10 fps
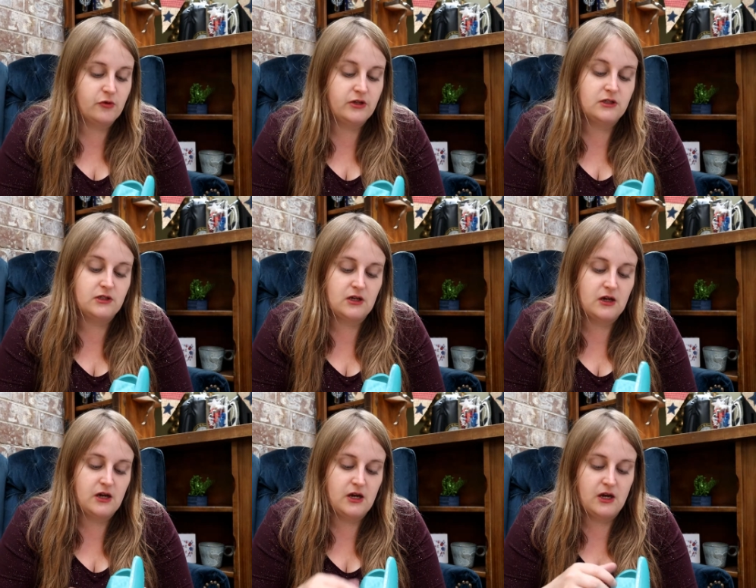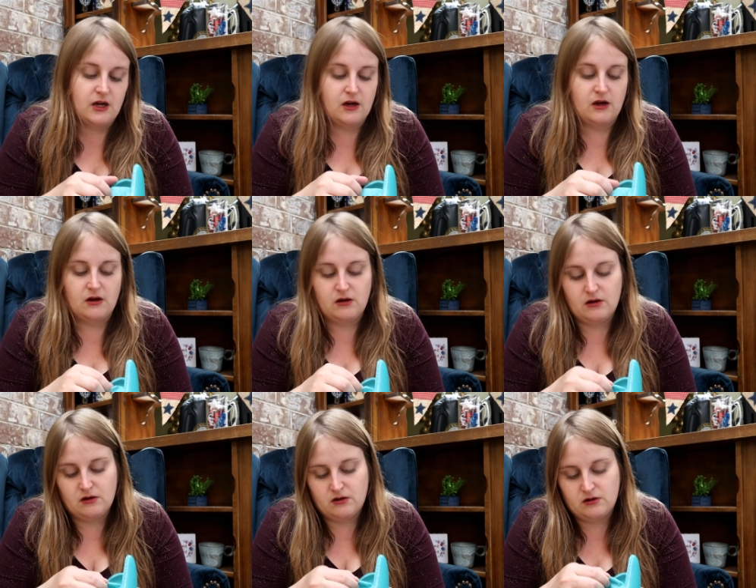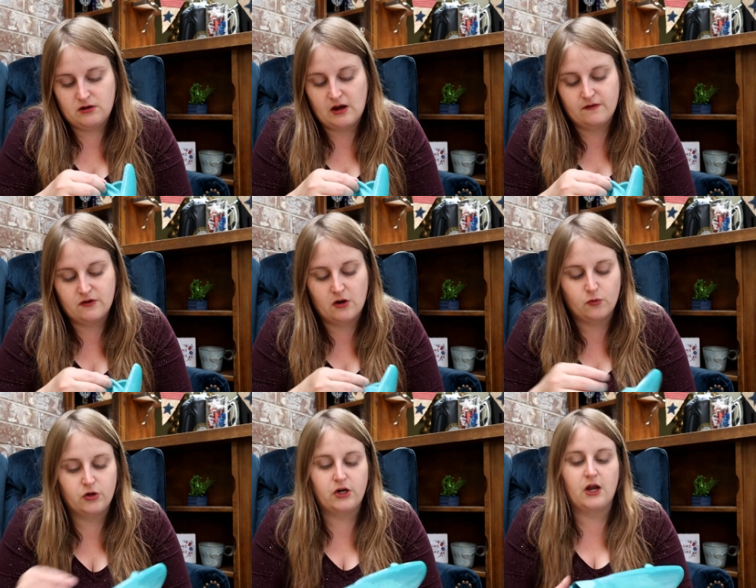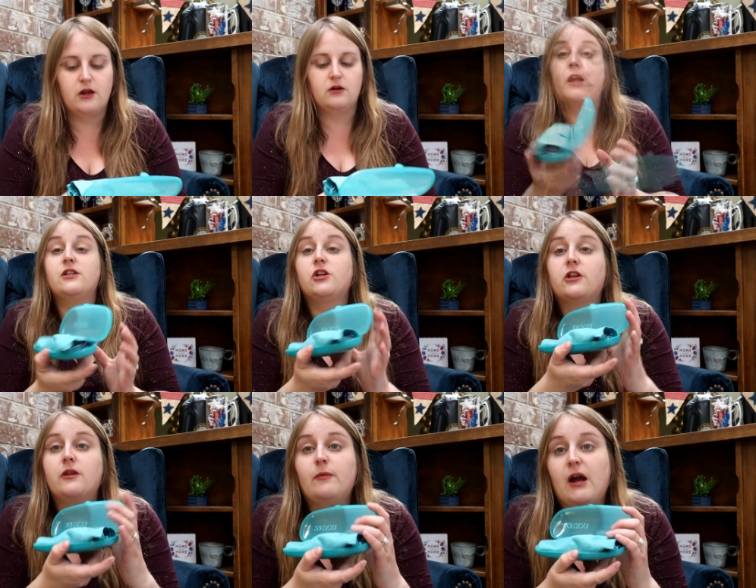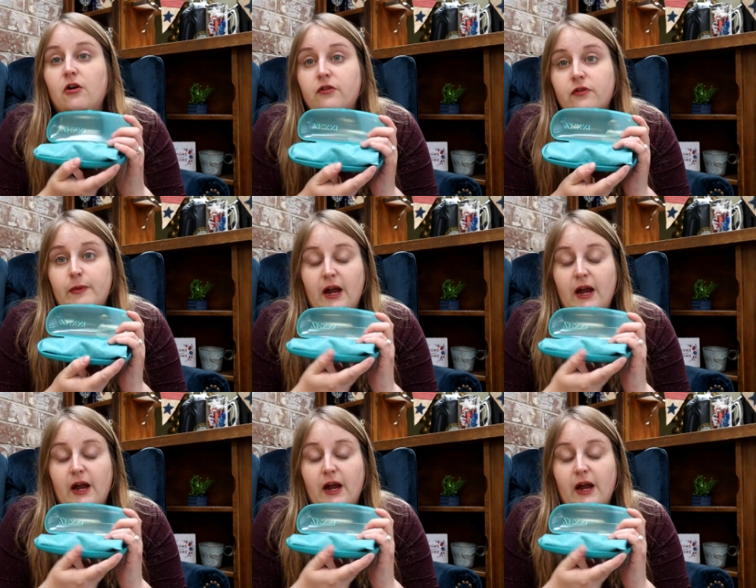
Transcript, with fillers: ones I have not worn yet. I took them out of the